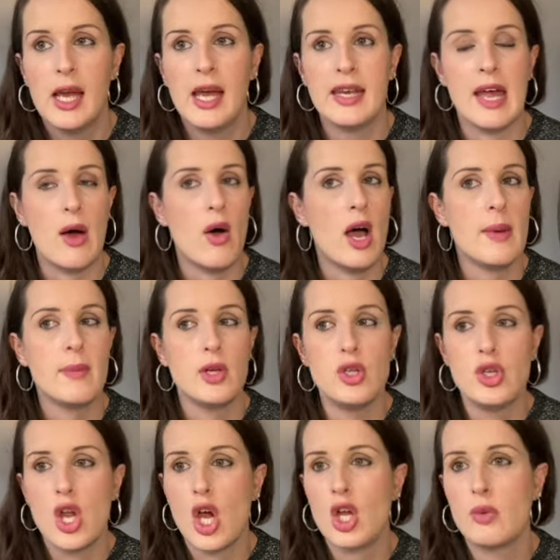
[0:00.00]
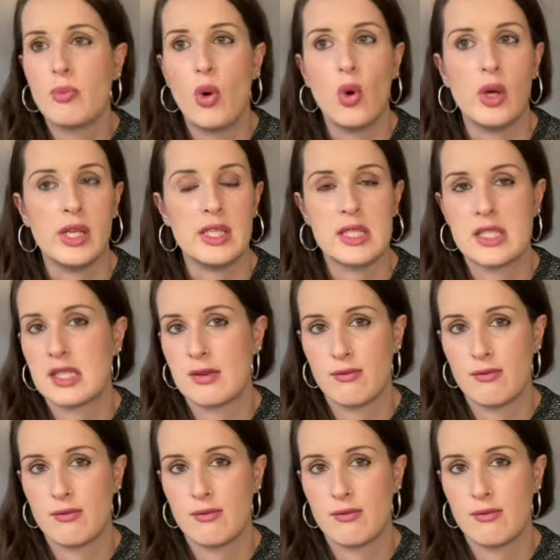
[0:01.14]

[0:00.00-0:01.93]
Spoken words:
Now, I'm at no point